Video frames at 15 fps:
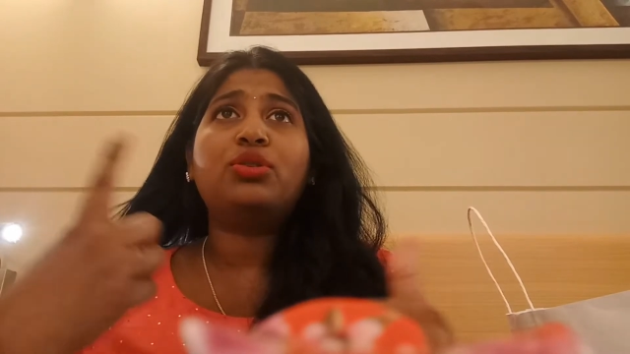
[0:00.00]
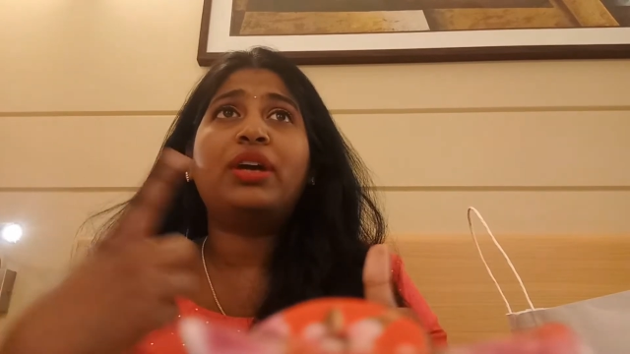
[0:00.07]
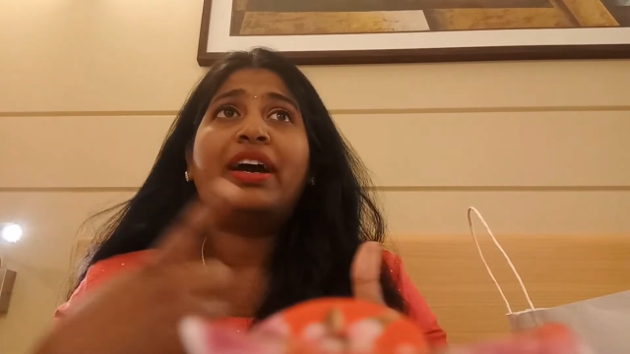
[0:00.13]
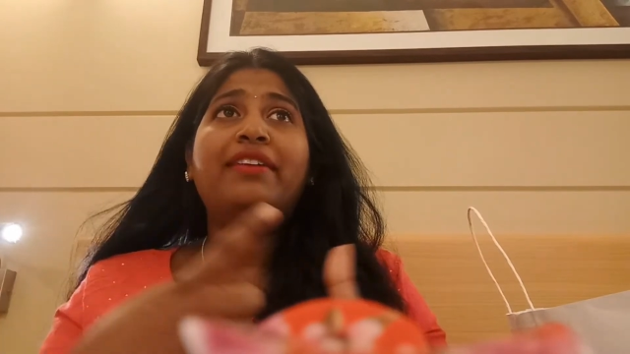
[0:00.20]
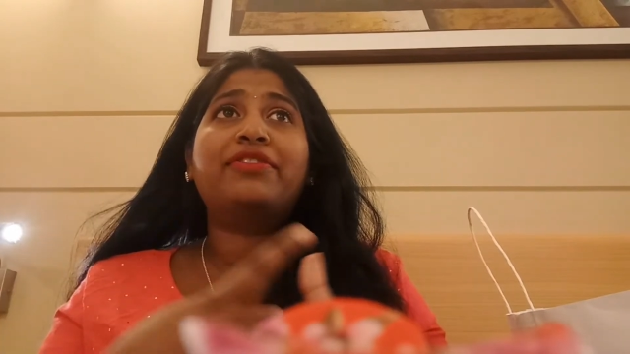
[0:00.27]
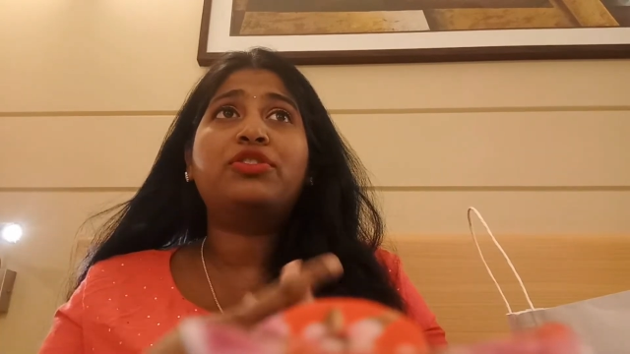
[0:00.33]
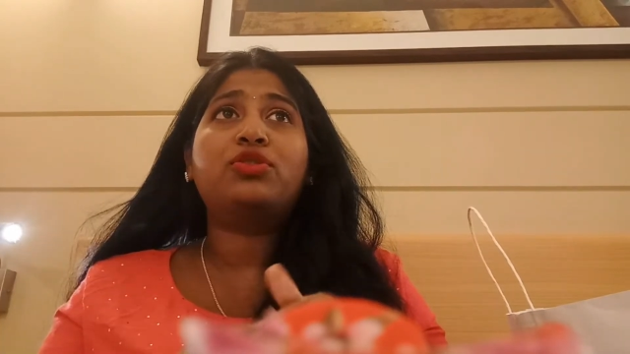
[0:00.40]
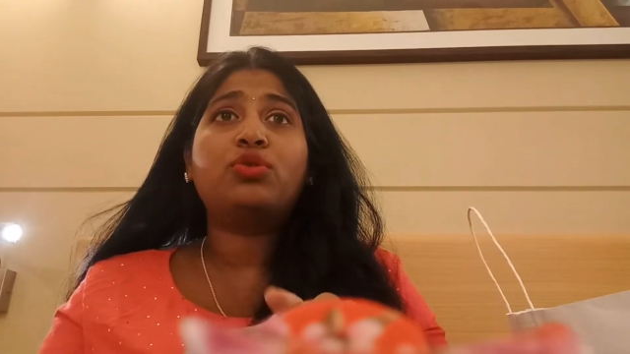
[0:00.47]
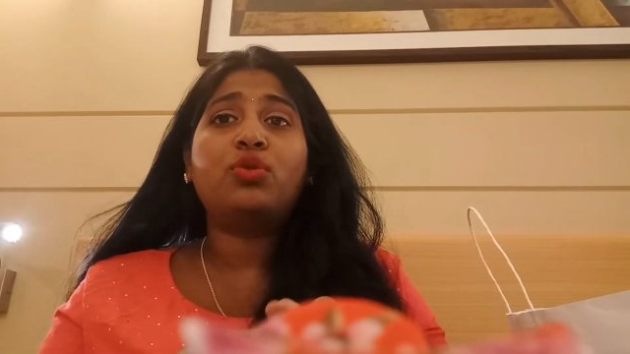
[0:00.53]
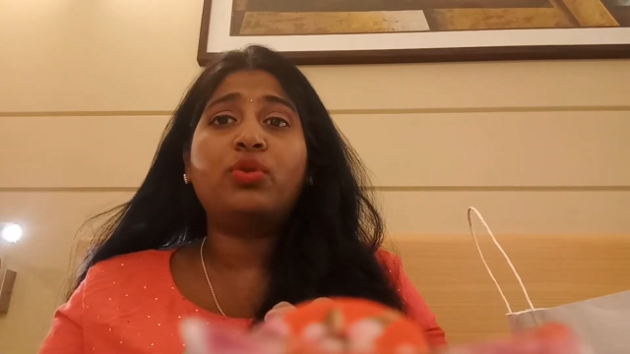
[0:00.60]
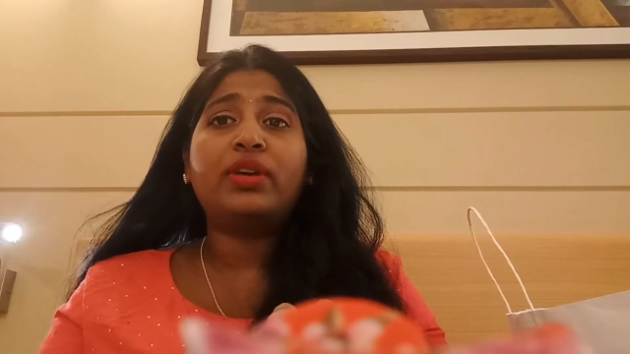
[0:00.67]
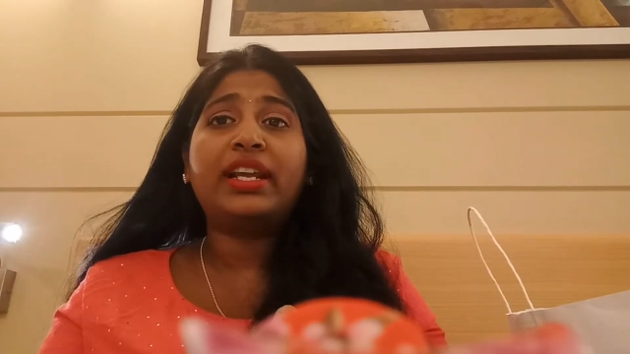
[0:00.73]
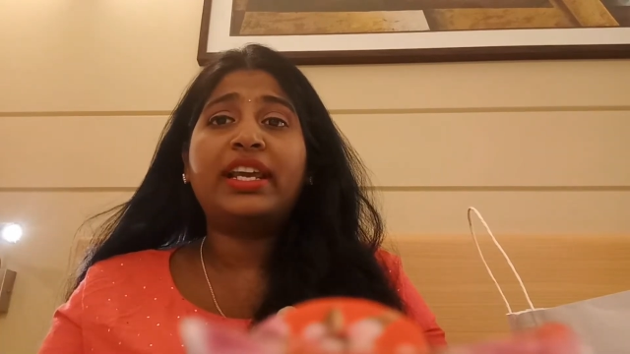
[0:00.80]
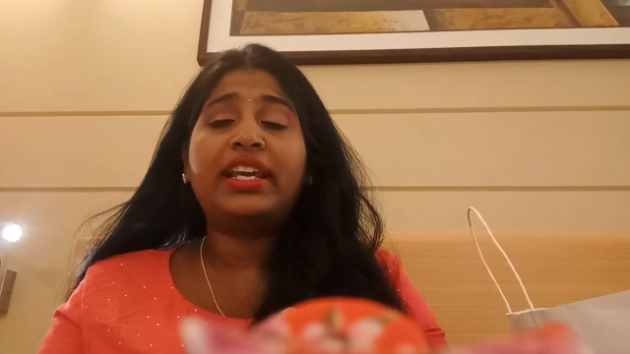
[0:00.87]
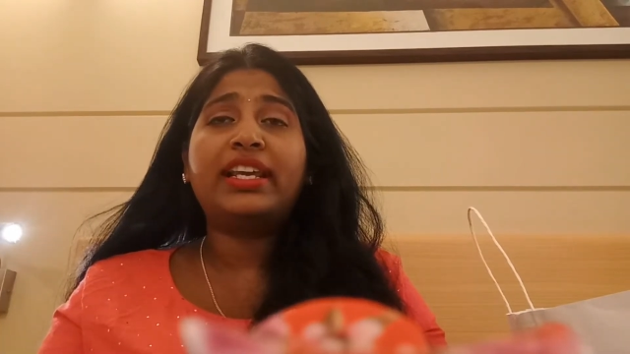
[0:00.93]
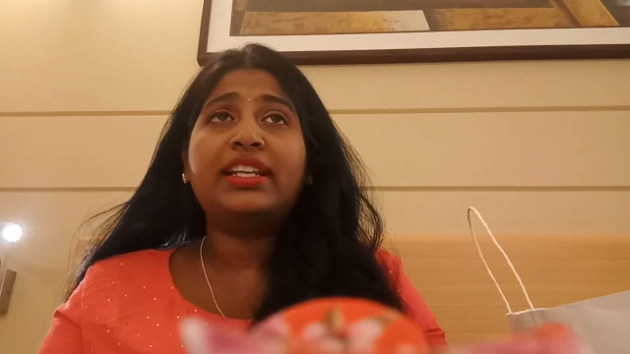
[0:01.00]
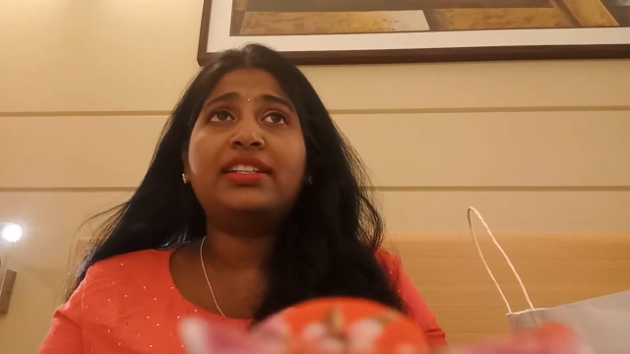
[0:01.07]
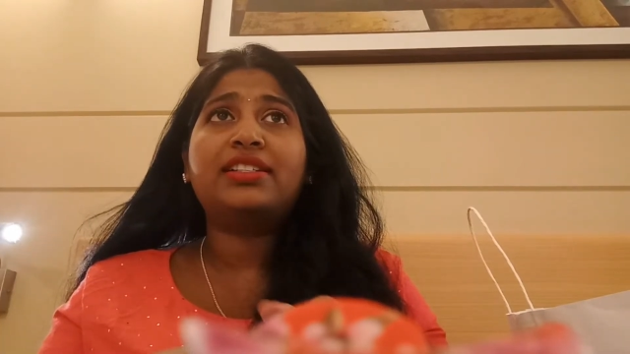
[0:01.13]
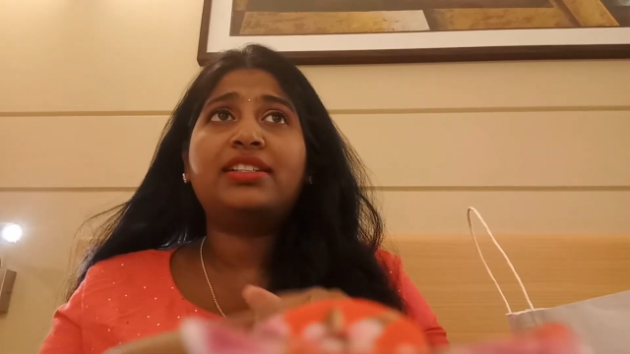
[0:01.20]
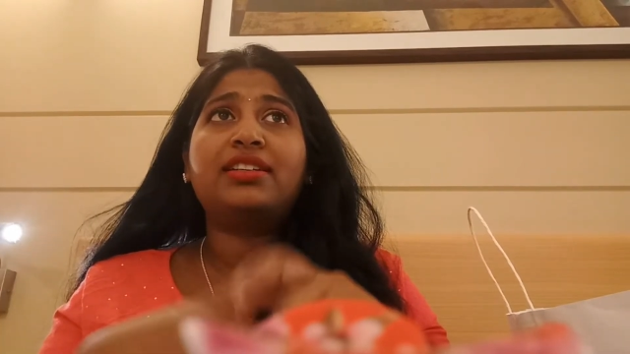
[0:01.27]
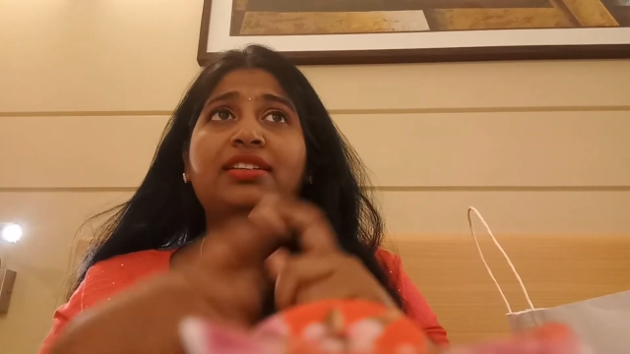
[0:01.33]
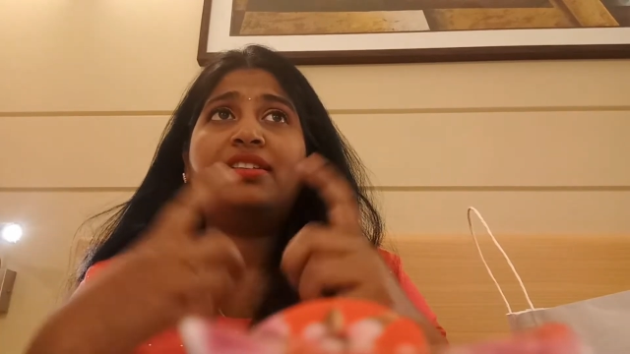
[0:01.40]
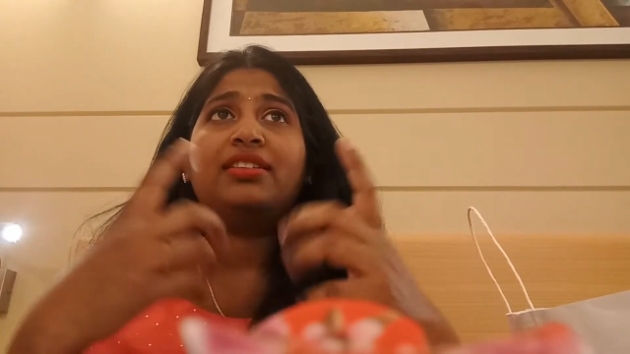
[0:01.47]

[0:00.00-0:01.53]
you have storage,